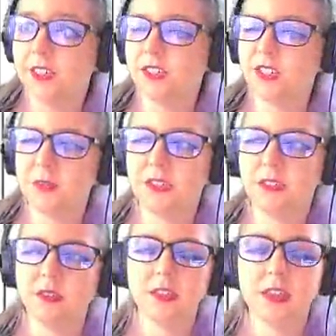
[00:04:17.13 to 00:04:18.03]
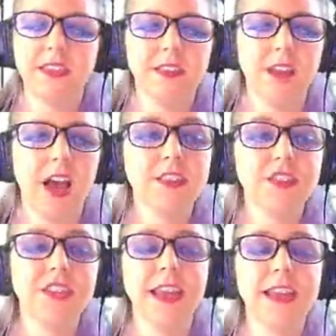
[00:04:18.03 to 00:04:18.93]
So I'm going to let the
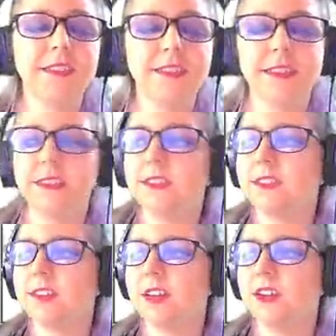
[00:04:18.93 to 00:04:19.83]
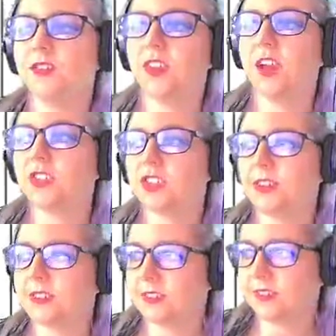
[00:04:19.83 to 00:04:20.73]
oxygen 18 stand in for the oxygen
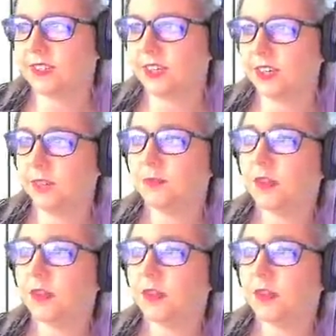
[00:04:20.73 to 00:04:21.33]
16 here.